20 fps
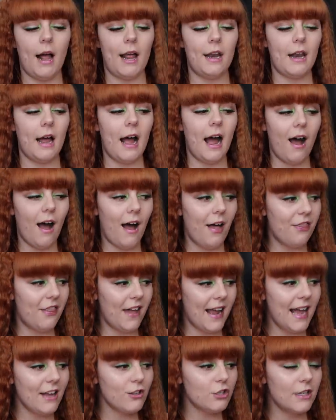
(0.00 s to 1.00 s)
And
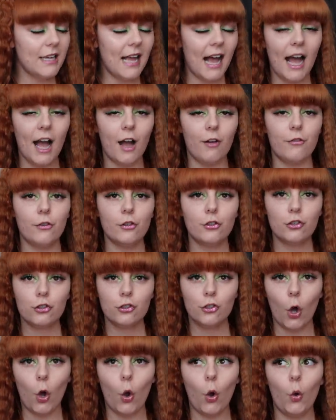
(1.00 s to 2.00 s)
they actually have
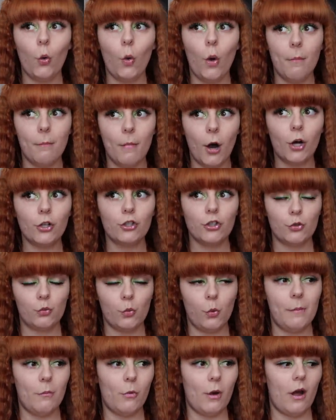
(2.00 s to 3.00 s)
so much
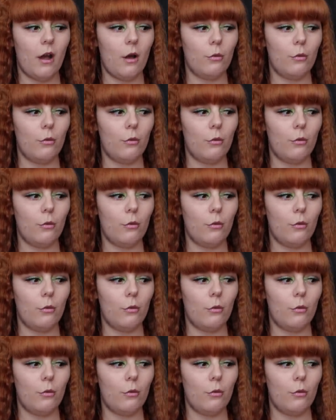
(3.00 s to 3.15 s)
swimwear.